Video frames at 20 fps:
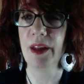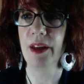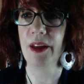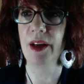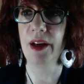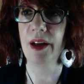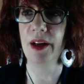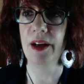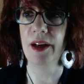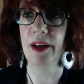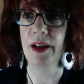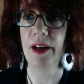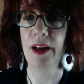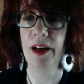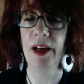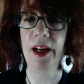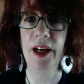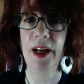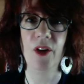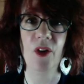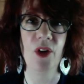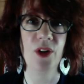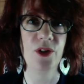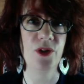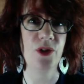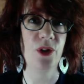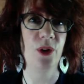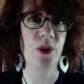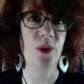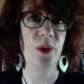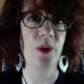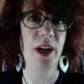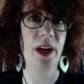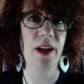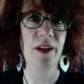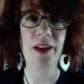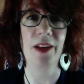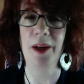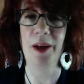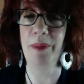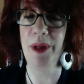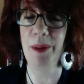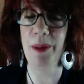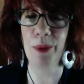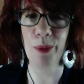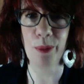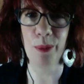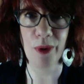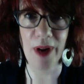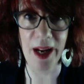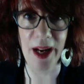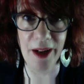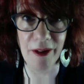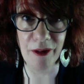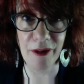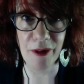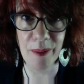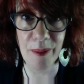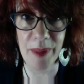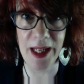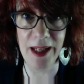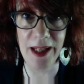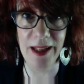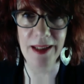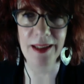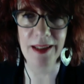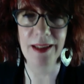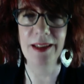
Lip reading: I also had a lot of people praying for me.